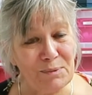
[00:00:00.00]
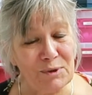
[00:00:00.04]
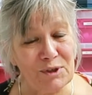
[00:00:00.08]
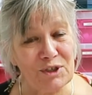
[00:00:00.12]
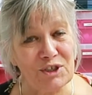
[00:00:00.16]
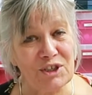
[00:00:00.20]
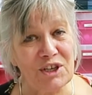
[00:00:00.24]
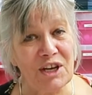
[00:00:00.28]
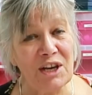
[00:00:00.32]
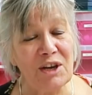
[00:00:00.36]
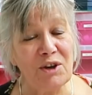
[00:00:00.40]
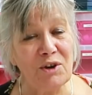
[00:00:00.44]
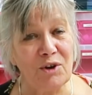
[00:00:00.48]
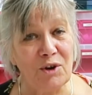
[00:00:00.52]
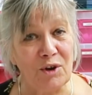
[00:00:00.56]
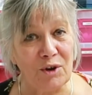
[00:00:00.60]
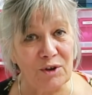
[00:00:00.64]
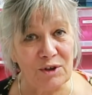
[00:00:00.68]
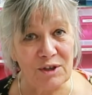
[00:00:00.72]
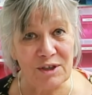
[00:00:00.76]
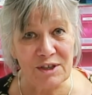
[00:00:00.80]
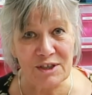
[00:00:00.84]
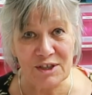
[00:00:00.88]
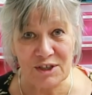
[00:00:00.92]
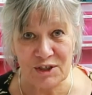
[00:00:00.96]
but she
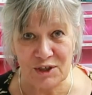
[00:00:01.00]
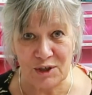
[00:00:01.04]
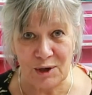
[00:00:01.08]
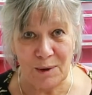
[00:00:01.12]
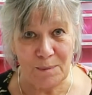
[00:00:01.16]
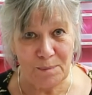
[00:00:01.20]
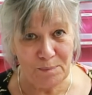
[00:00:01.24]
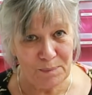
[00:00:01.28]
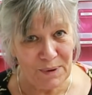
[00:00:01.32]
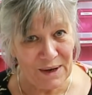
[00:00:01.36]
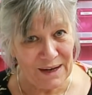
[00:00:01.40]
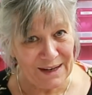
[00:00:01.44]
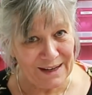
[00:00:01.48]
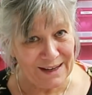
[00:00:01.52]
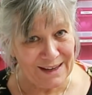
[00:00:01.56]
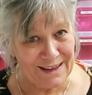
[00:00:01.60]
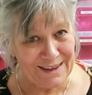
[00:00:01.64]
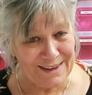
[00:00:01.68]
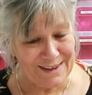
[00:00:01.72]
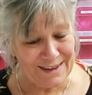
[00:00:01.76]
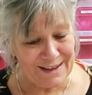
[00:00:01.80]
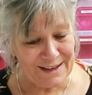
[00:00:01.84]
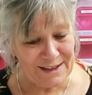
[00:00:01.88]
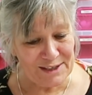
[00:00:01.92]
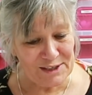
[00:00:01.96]
couldn't stop
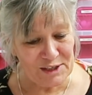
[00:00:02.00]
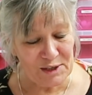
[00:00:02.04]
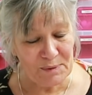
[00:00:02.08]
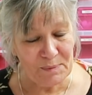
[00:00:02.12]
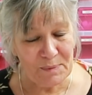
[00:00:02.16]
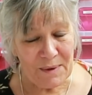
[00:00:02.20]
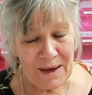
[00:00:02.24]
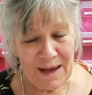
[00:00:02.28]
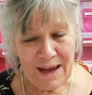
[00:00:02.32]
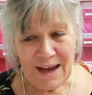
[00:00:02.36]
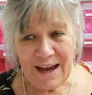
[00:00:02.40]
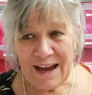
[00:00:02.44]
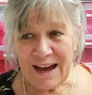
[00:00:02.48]
picking things up.